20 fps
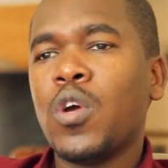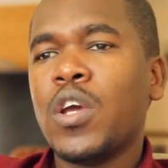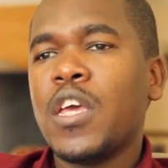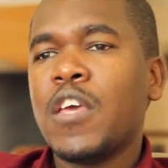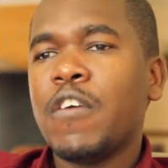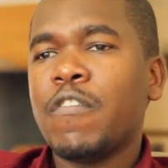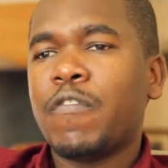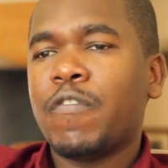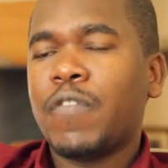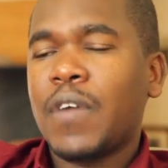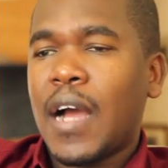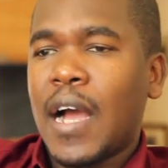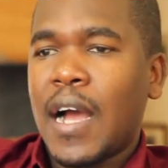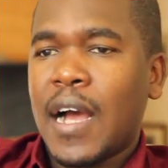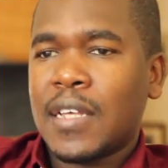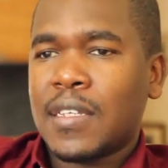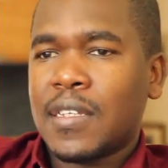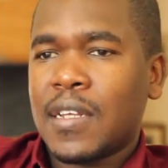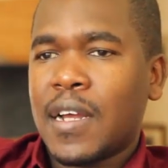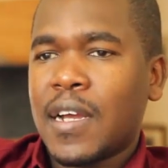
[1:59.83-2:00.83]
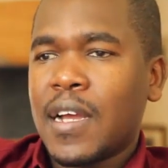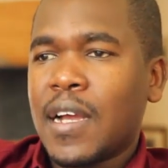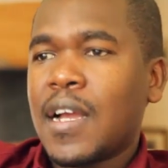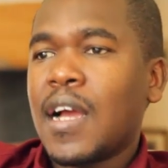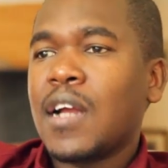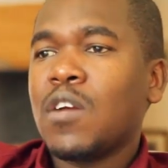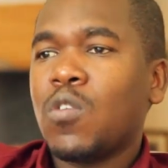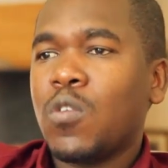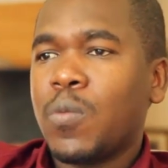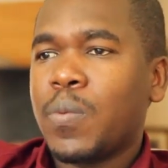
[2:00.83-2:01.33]
if as an Aga
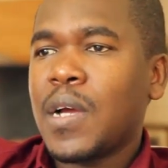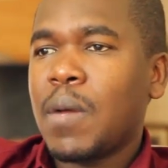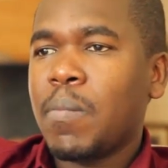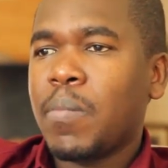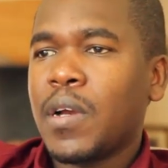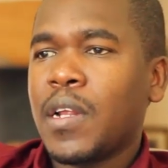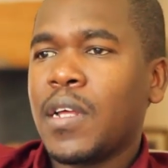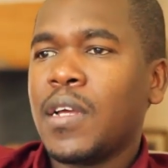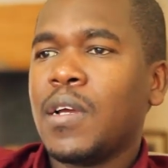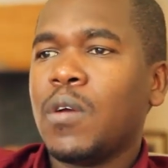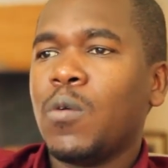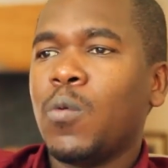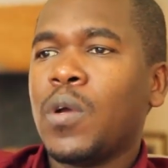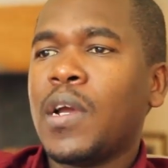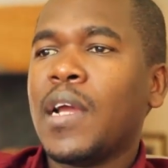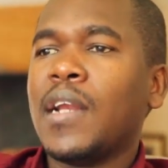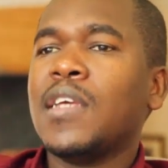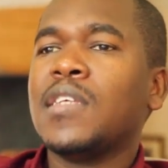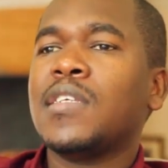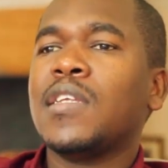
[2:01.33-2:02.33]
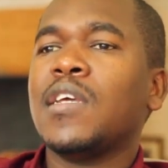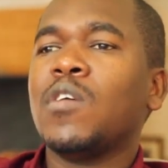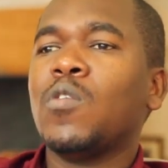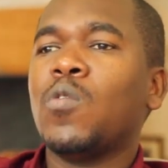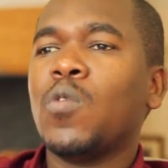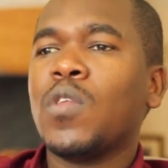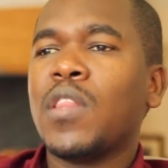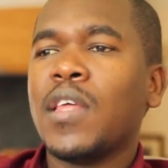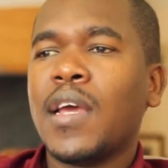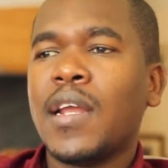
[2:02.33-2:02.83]
Khan Group company, we can easily
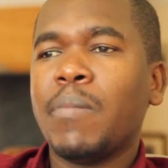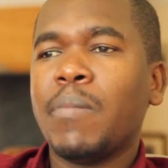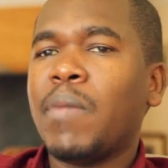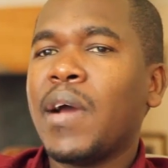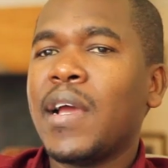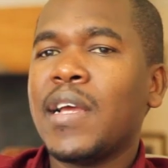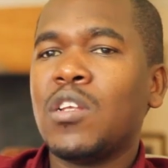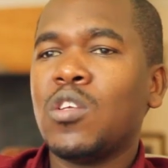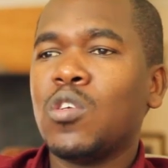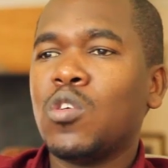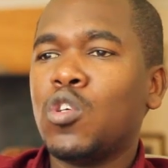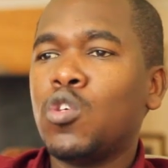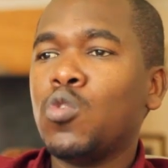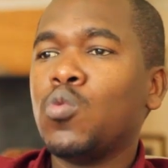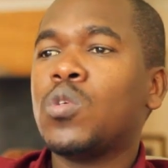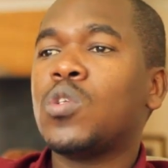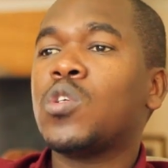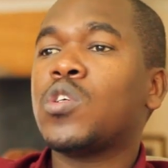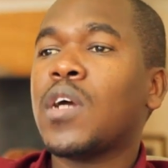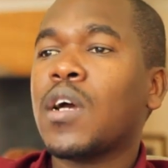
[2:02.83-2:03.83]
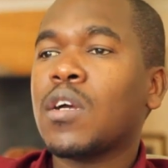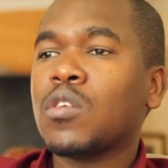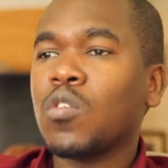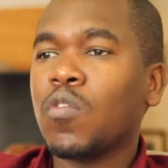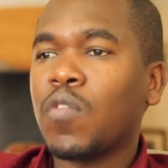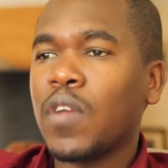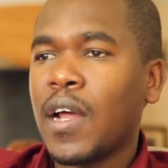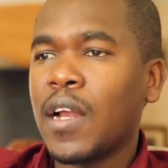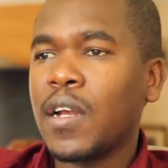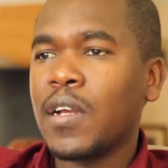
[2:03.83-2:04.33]
go there buy huge tracts
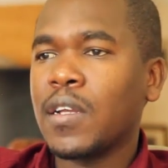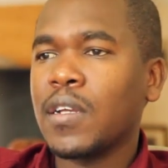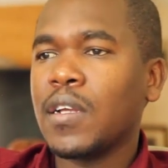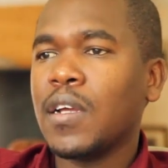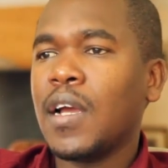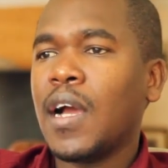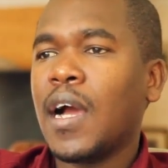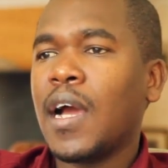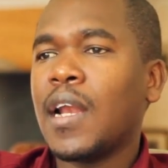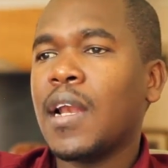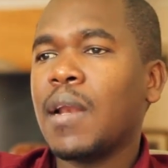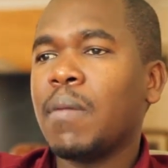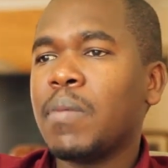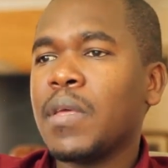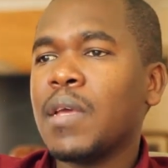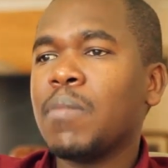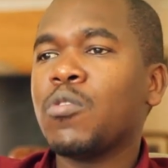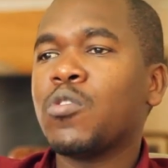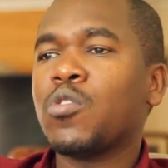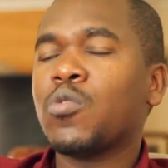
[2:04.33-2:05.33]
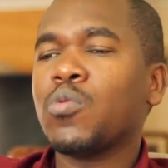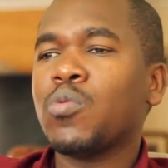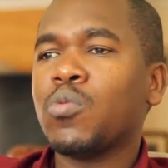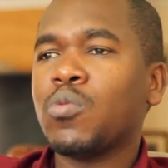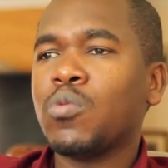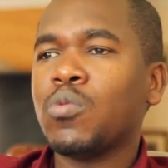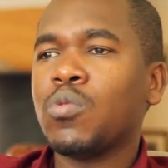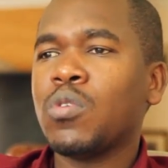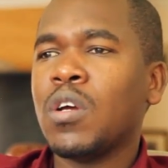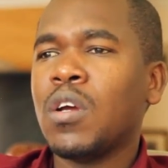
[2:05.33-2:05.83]
of land and be able
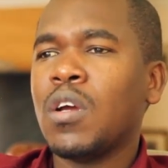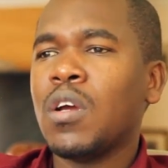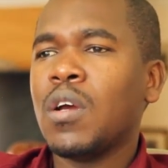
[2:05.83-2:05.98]
to